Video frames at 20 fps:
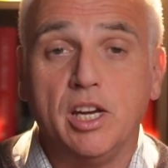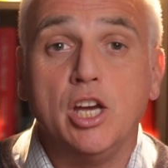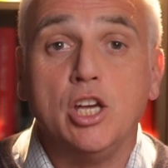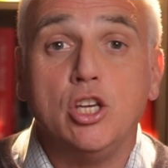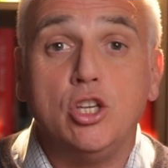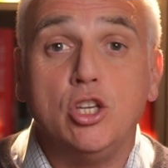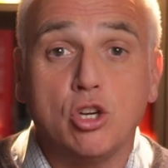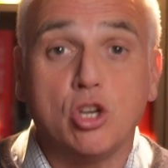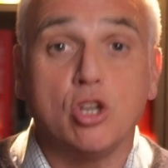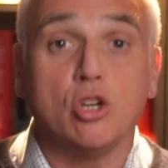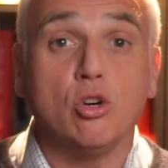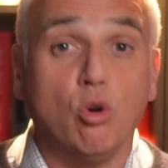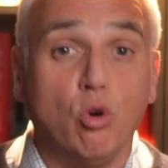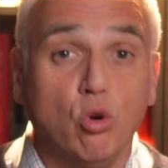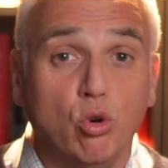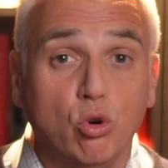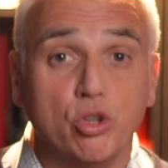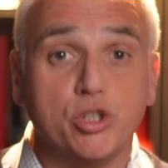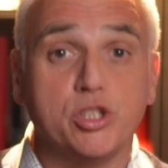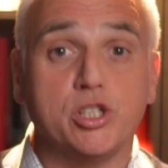You can
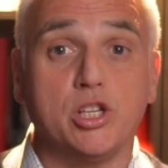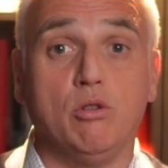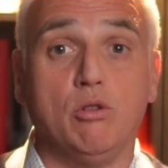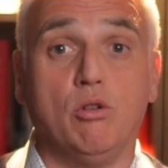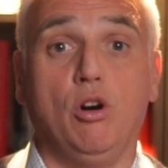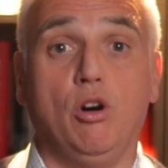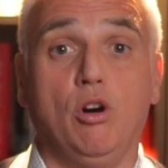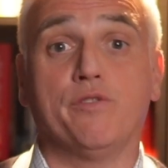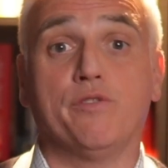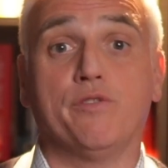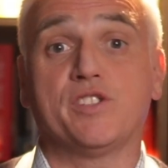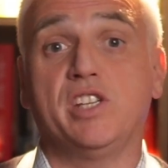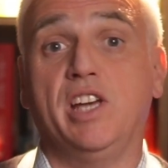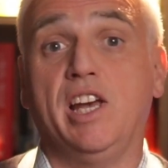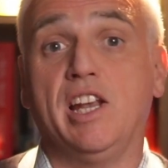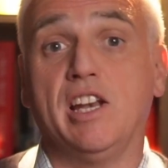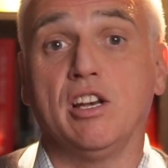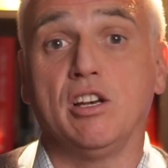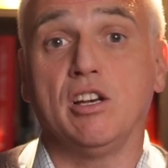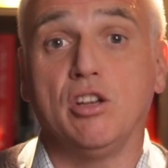also
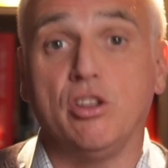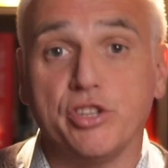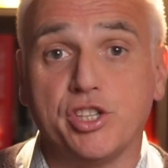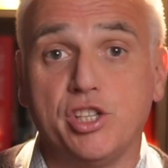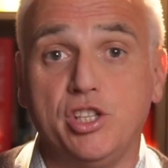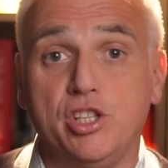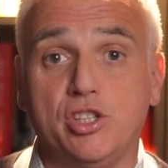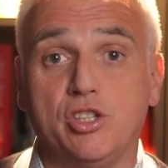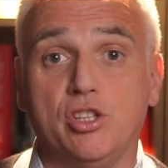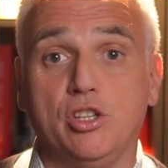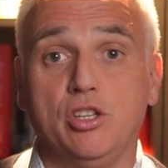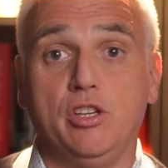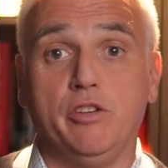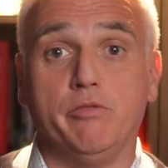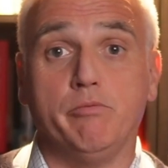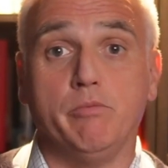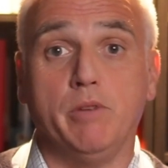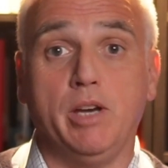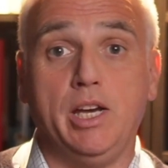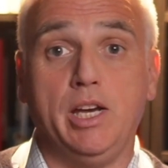offset losses that
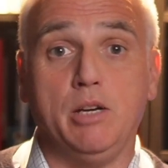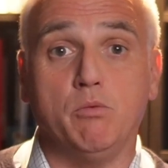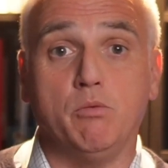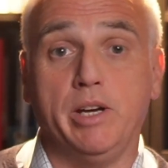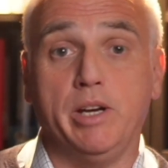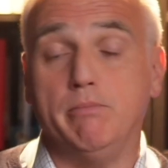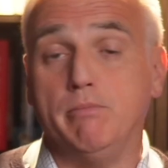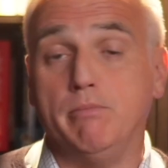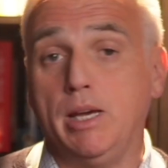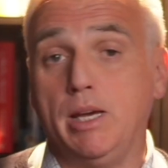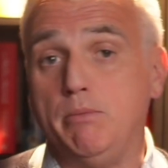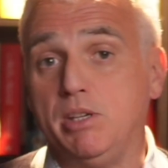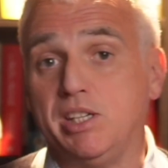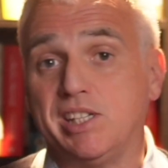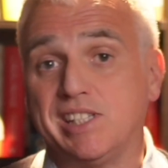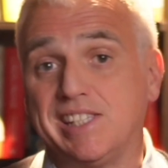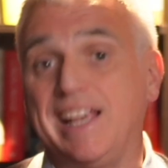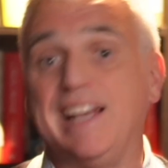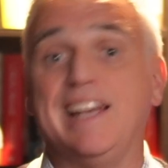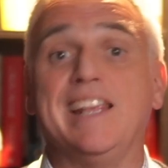you've made when maybe
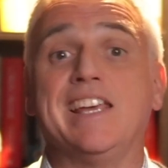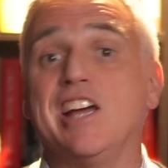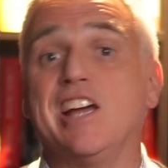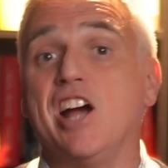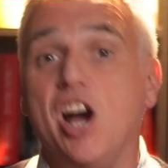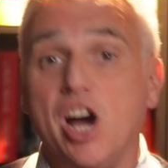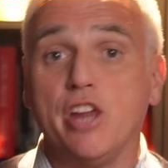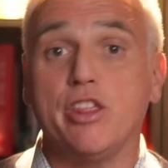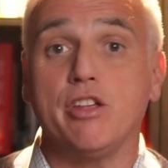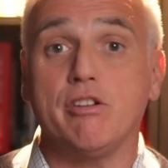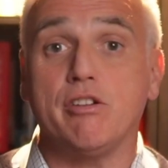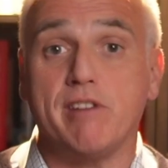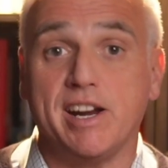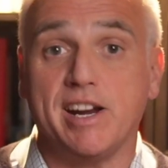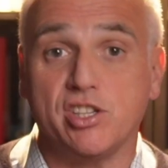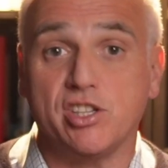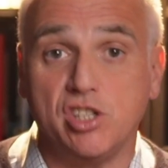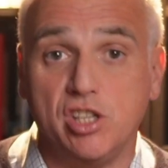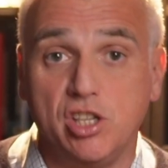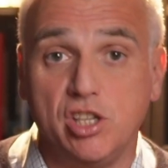selling other
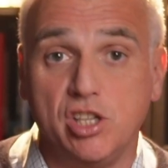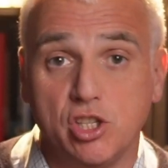assets.